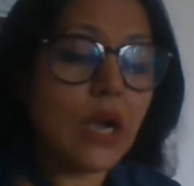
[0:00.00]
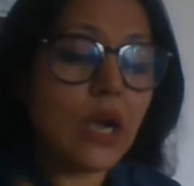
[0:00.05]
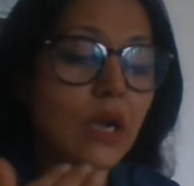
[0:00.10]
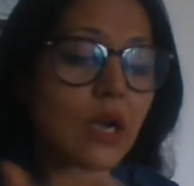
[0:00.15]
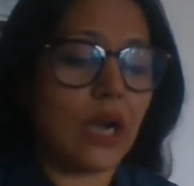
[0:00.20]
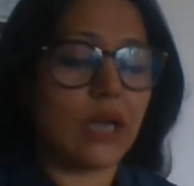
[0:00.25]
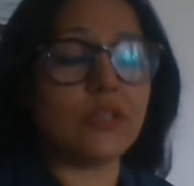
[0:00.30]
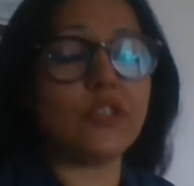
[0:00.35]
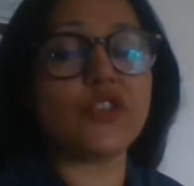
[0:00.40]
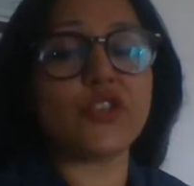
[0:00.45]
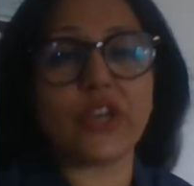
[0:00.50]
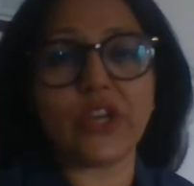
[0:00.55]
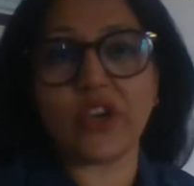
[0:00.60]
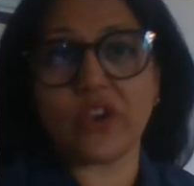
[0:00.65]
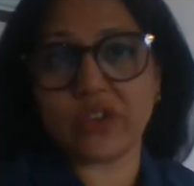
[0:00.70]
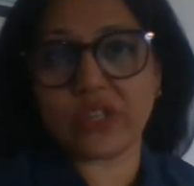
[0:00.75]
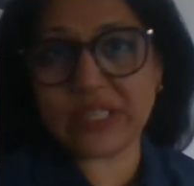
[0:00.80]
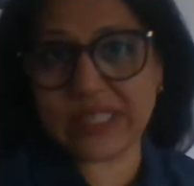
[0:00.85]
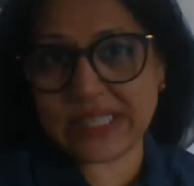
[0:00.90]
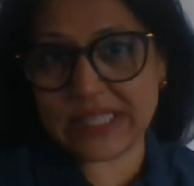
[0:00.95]
country
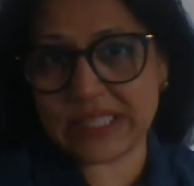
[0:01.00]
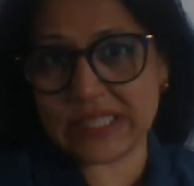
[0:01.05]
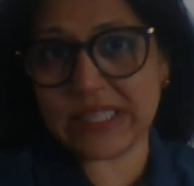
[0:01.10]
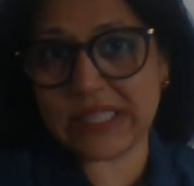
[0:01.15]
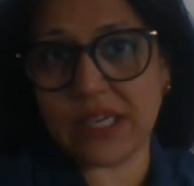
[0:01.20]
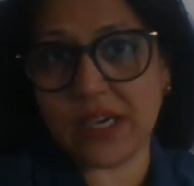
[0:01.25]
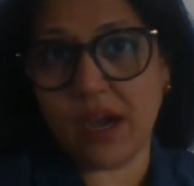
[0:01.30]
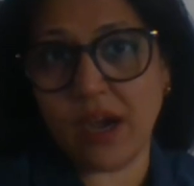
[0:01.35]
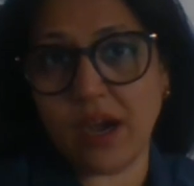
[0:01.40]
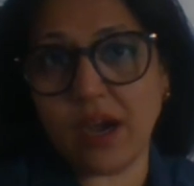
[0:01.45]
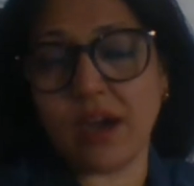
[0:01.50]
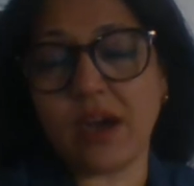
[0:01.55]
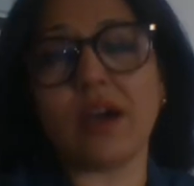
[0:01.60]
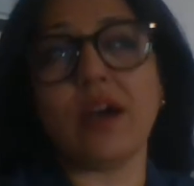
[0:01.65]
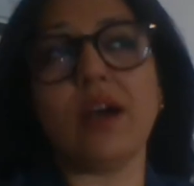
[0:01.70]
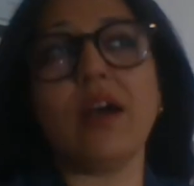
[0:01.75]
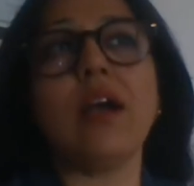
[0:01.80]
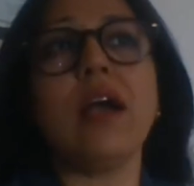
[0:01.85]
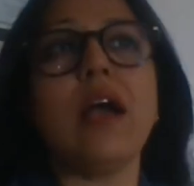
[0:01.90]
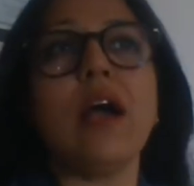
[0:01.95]
or the city
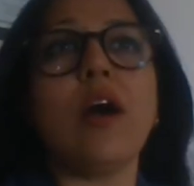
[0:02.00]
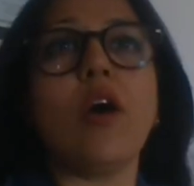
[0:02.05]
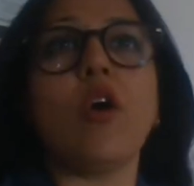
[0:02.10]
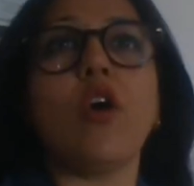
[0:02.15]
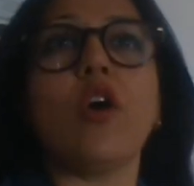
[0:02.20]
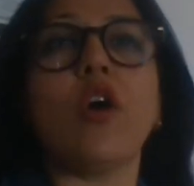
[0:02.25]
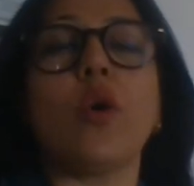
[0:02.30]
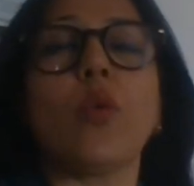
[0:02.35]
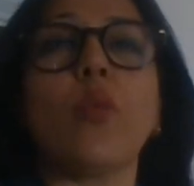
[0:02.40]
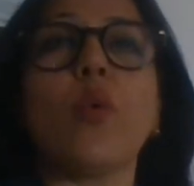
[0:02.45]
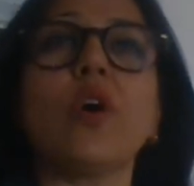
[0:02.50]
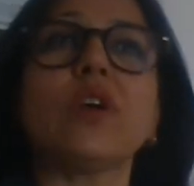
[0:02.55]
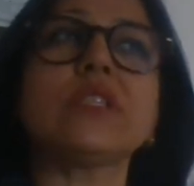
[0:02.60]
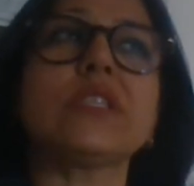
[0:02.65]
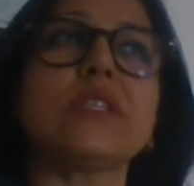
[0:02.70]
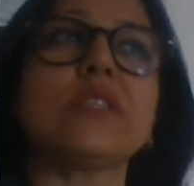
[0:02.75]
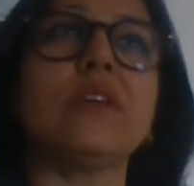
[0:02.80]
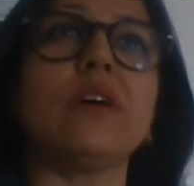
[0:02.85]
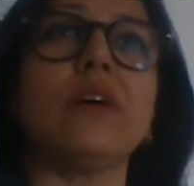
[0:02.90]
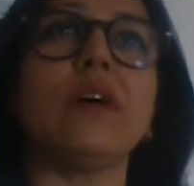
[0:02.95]
are, or
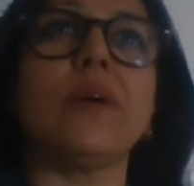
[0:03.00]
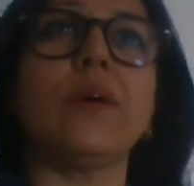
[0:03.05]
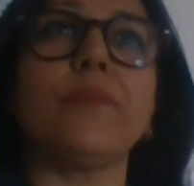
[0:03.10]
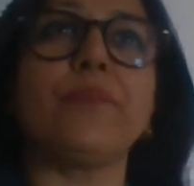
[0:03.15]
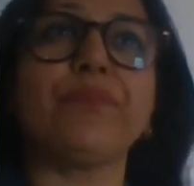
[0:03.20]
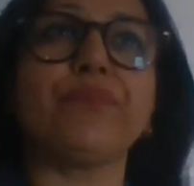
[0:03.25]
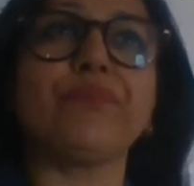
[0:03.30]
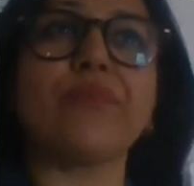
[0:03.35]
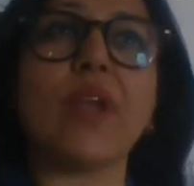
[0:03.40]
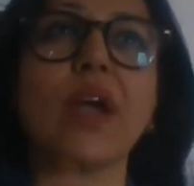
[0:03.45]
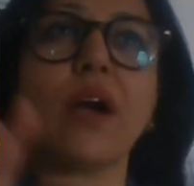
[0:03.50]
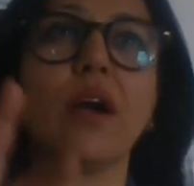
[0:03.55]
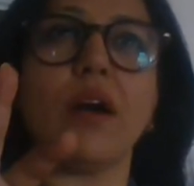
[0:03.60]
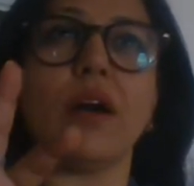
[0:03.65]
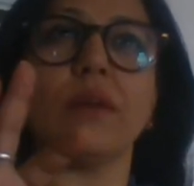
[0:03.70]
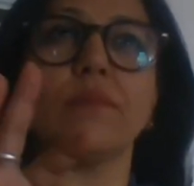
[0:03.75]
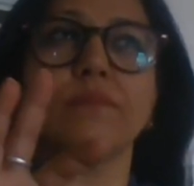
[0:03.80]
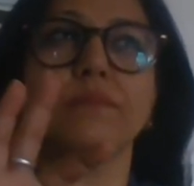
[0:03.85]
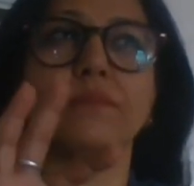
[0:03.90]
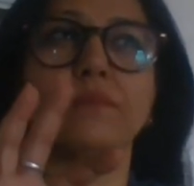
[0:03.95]
what the
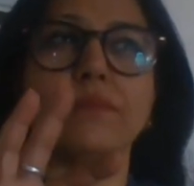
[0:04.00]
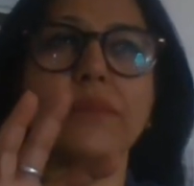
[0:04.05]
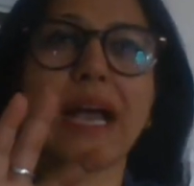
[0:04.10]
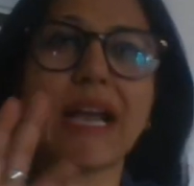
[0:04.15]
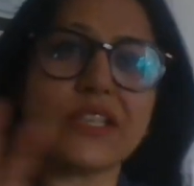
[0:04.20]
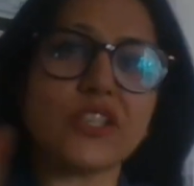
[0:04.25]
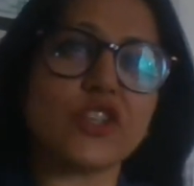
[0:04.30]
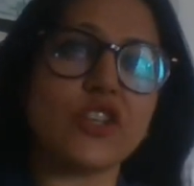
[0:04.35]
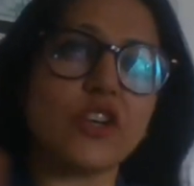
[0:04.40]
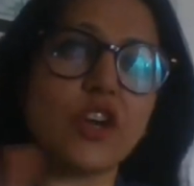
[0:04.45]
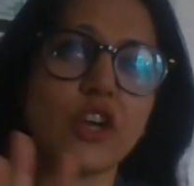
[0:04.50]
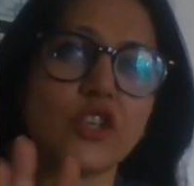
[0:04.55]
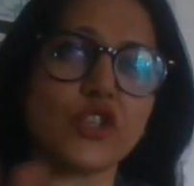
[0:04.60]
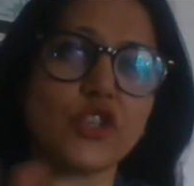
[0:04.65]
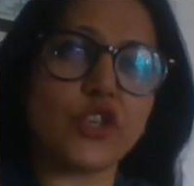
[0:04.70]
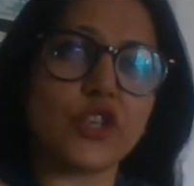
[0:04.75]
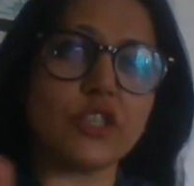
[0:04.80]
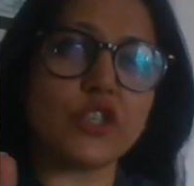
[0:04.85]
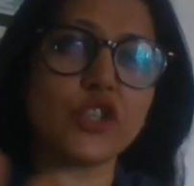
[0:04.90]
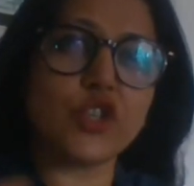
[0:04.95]
um,
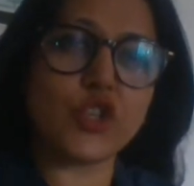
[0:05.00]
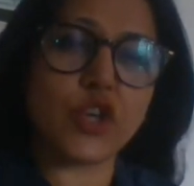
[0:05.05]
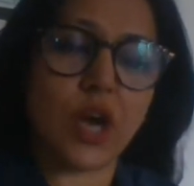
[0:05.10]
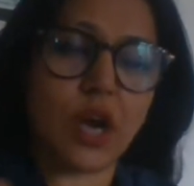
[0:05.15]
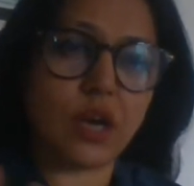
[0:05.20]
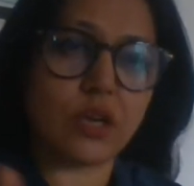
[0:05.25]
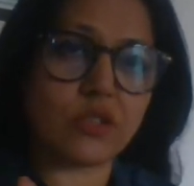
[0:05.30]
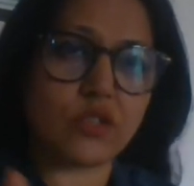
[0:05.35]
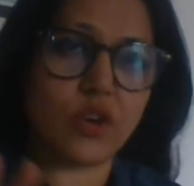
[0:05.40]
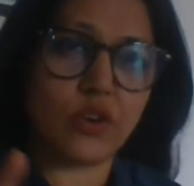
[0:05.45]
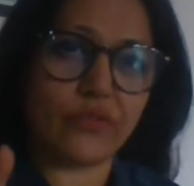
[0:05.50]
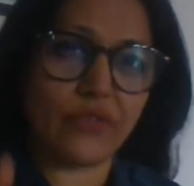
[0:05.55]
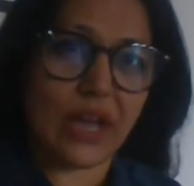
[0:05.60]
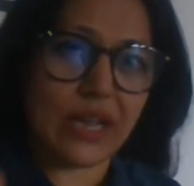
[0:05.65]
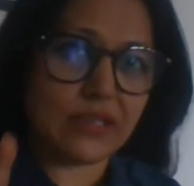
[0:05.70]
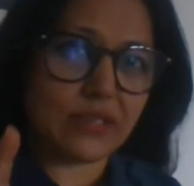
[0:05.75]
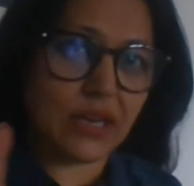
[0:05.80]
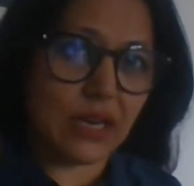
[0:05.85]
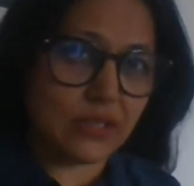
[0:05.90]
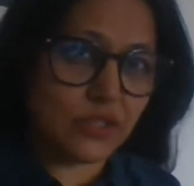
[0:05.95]
astrological chart of
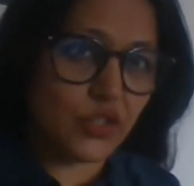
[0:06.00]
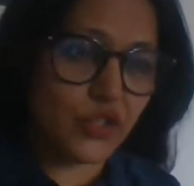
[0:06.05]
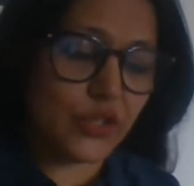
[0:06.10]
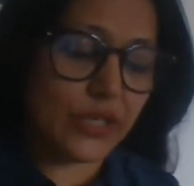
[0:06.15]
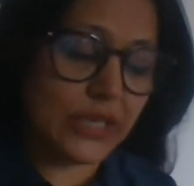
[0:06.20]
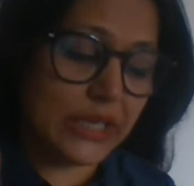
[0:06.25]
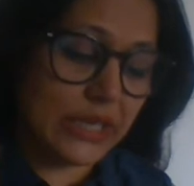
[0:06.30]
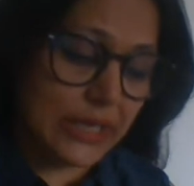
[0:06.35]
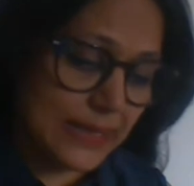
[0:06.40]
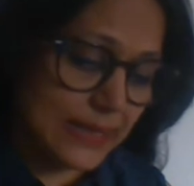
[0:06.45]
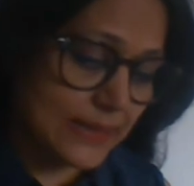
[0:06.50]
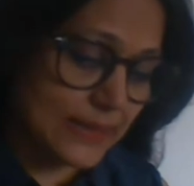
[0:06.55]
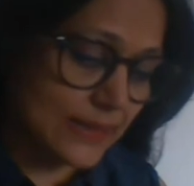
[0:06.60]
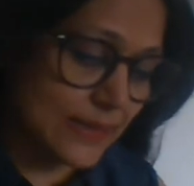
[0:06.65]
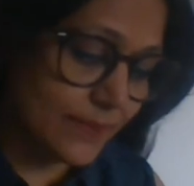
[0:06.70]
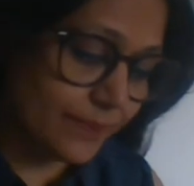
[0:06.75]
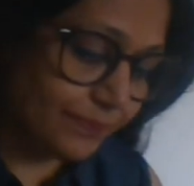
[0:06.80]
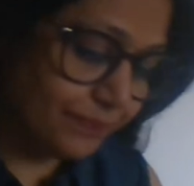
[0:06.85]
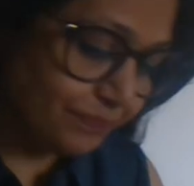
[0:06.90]
that country is.